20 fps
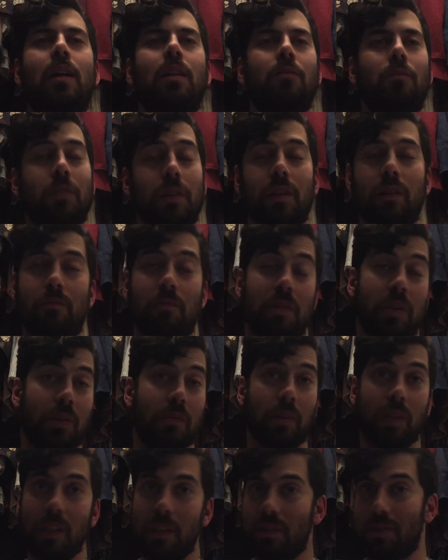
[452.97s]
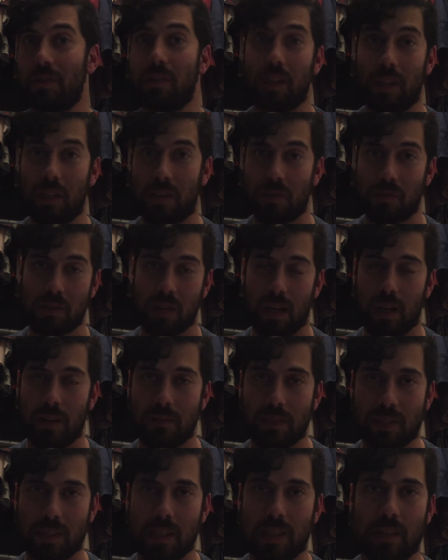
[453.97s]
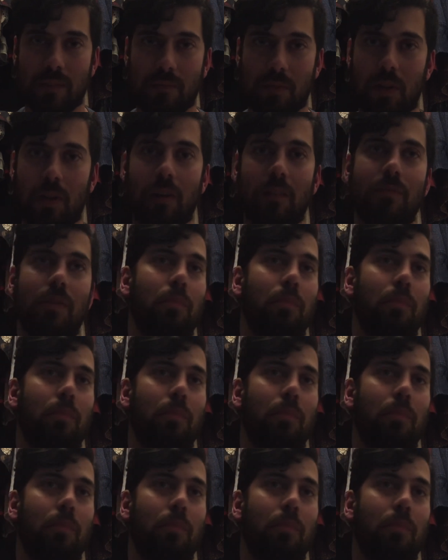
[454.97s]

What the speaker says: the religious leaders are obviously involved.